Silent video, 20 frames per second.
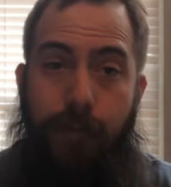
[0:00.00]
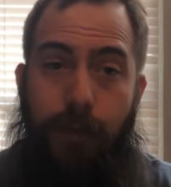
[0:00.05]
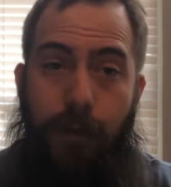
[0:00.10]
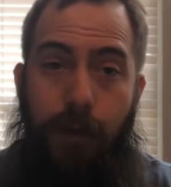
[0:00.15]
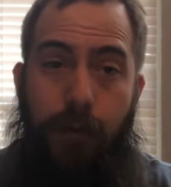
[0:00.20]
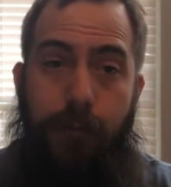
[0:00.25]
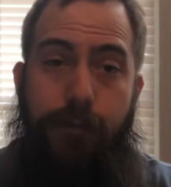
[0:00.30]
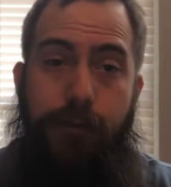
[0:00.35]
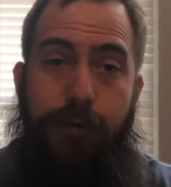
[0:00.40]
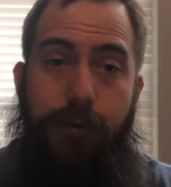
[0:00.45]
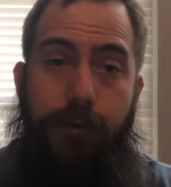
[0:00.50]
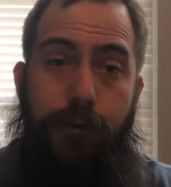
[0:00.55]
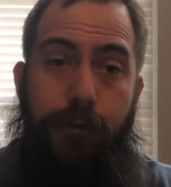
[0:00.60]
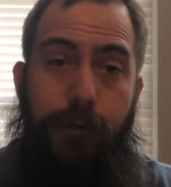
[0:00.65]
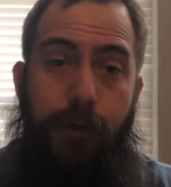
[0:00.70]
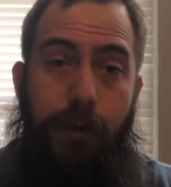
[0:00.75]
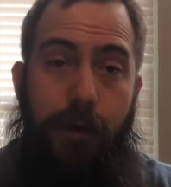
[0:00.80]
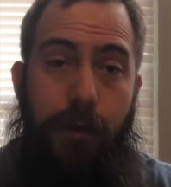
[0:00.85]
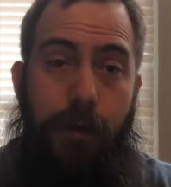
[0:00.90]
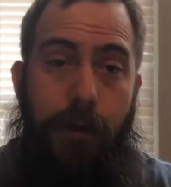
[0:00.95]
Helps you
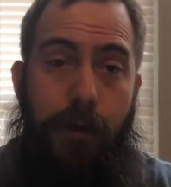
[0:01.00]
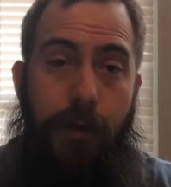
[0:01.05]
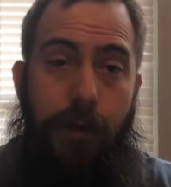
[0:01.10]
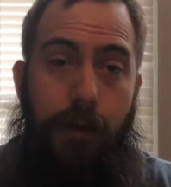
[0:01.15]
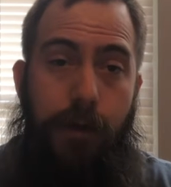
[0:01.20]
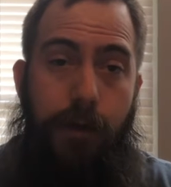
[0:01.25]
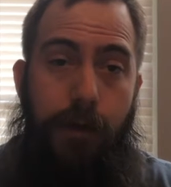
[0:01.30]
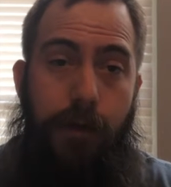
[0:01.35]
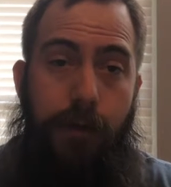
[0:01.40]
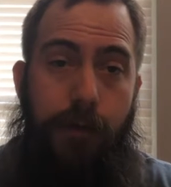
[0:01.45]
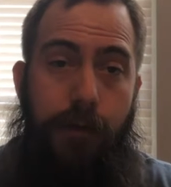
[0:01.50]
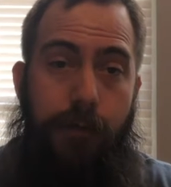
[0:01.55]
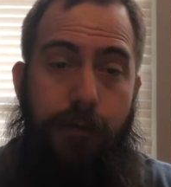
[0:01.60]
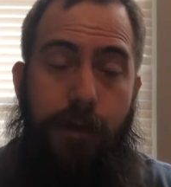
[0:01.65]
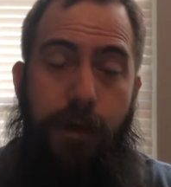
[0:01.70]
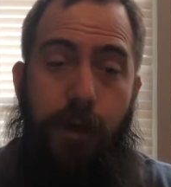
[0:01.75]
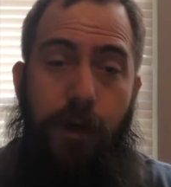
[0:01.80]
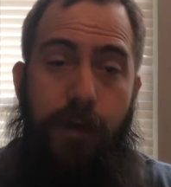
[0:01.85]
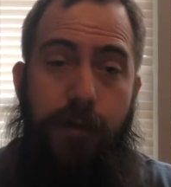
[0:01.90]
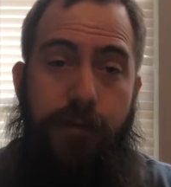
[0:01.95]

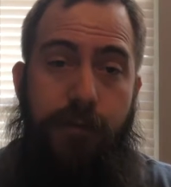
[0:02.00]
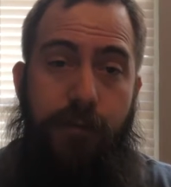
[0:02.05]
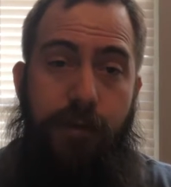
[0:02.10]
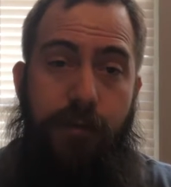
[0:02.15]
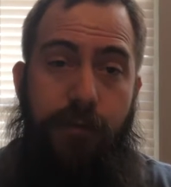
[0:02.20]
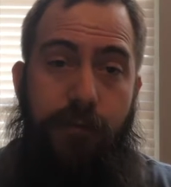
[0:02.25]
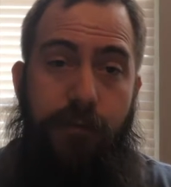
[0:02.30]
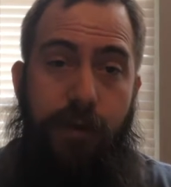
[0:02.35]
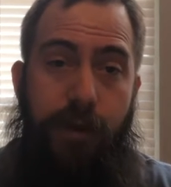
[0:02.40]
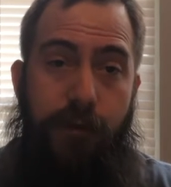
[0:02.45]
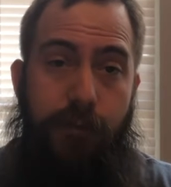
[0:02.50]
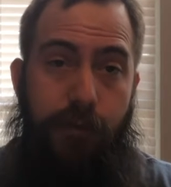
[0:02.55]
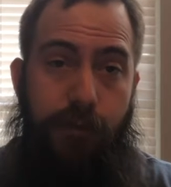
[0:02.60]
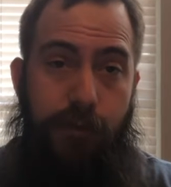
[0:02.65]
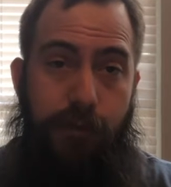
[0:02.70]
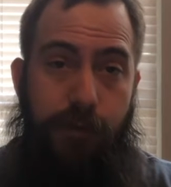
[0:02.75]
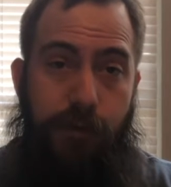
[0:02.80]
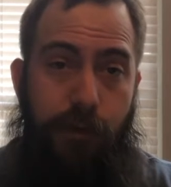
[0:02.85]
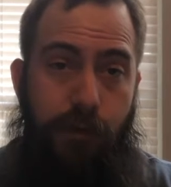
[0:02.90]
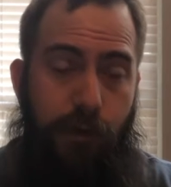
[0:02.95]
figure out some of the flavors
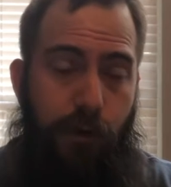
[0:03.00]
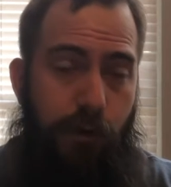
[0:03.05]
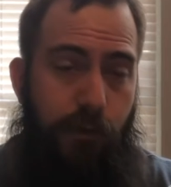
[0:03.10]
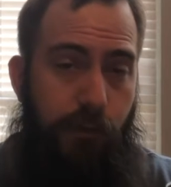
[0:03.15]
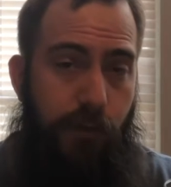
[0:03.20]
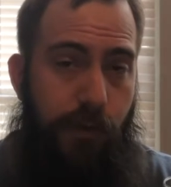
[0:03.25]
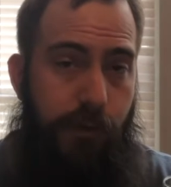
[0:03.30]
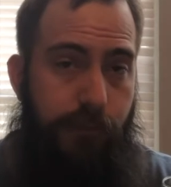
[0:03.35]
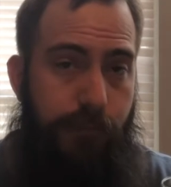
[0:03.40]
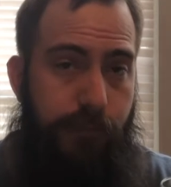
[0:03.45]
in the long run.